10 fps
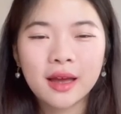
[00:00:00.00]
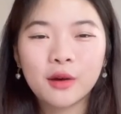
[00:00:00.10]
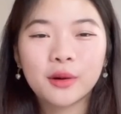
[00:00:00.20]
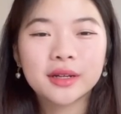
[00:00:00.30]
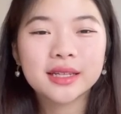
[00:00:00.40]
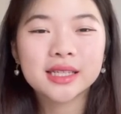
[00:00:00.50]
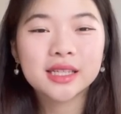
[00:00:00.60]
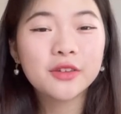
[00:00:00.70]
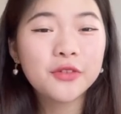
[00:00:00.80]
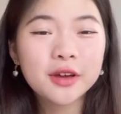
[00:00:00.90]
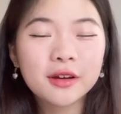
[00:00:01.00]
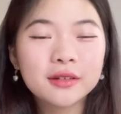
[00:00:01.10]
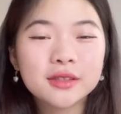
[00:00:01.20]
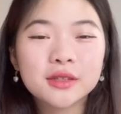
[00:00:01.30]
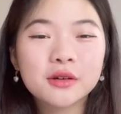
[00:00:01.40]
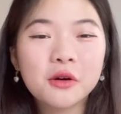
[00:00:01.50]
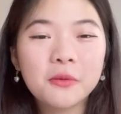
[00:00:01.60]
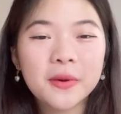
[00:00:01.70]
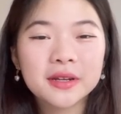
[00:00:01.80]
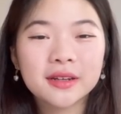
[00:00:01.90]
When it's difficult to
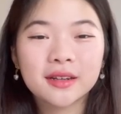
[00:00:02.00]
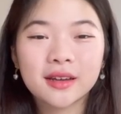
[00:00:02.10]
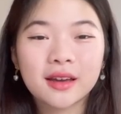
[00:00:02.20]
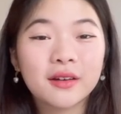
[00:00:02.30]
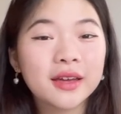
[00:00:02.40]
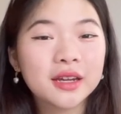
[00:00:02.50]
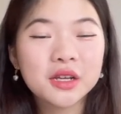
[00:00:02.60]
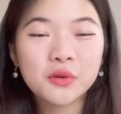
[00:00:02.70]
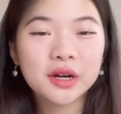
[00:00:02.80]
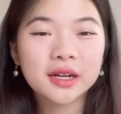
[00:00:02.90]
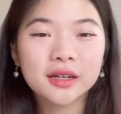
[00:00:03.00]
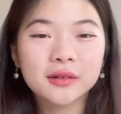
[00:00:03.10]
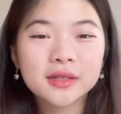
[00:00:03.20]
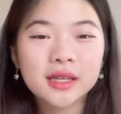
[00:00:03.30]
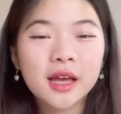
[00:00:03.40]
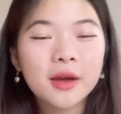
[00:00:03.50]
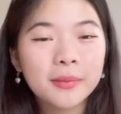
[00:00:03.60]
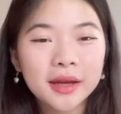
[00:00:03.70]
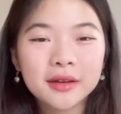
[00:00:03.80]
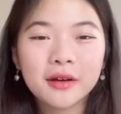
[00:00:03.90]
open an account anywhere else,
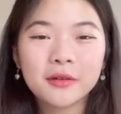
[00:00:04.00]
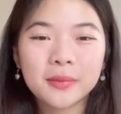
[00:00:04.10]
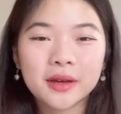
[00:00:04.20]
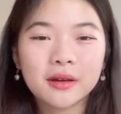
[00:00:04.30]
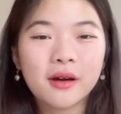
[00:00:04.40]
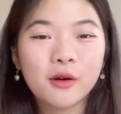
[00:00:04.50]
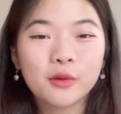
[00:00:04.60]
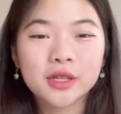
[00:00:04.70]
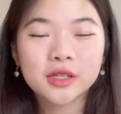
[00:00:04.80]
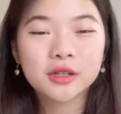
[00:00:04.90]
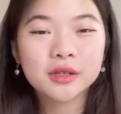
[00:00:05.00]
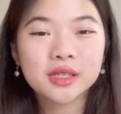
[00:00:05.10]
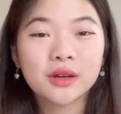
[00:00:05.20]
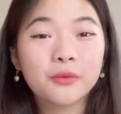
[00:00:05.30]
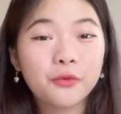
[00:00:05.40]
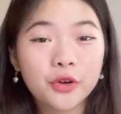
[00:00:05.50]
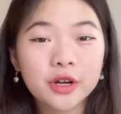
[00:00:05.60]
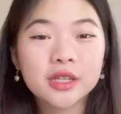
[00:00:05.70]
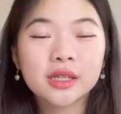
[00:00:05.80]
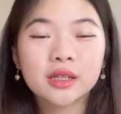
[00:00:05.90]
Bangkok Bank always turns up
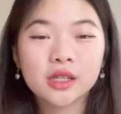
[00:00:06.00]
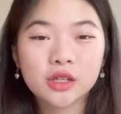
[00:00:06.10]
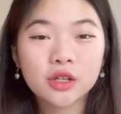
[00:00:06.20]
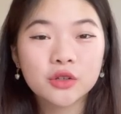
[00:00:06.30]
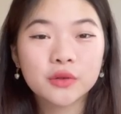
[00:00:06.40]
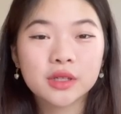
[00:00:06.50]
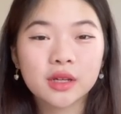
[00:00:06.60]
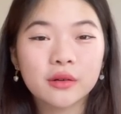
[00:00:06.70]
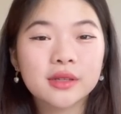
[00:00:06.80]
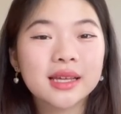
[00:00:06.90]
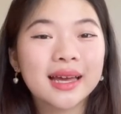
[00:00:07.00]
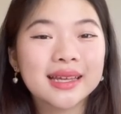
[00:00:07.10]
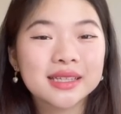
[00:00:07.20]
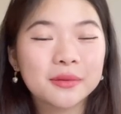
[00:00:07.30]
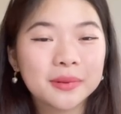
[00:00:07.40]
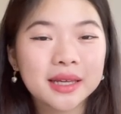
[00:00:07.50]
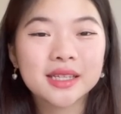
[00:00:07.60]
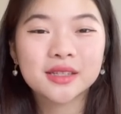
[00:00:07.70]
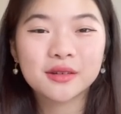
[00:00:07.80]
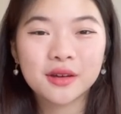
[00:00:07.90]
first in the search results as the
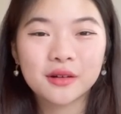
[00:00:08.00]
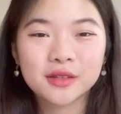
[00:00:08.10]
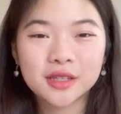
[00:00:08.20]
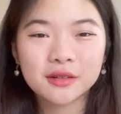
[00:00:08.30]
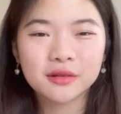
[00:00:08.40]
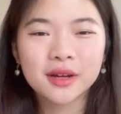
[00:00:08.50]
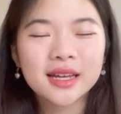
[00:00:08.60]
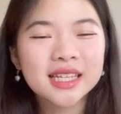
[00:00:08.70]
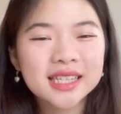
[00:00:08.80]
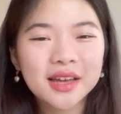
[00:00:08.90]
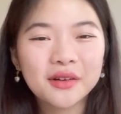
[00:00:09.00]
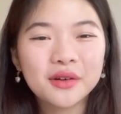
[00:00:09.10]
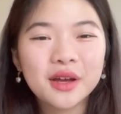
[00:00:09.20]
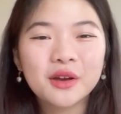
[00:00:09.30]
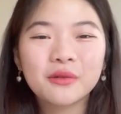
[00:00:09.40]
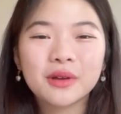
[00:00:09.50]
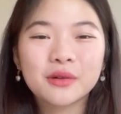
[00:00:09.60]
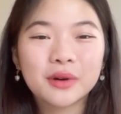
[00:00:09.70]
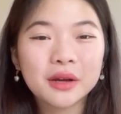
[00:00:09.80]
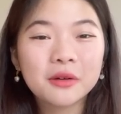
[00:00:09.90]
place to go to, so we
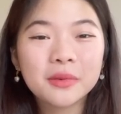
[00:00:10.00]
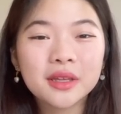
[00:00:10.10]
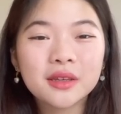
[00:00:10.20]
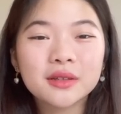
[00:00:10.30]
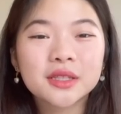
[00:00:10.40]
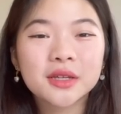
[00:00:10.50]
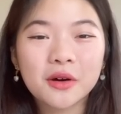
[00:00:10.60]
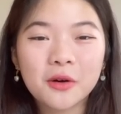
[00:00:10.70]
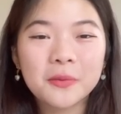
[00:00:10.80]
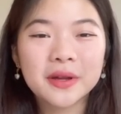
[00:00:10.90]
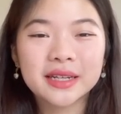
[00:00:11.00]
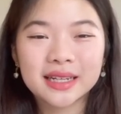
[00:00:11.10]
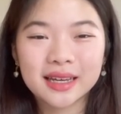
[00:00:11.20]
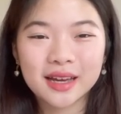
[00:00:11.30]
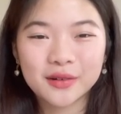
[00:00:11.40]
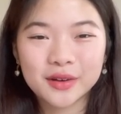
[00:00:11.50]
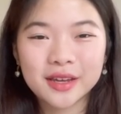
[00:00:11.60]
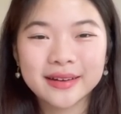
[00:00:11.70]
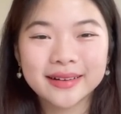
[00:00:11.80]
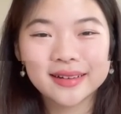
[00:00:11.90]
recommend you to open an account
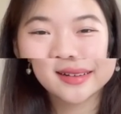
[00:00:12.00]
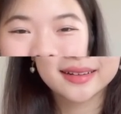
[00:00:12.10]
here.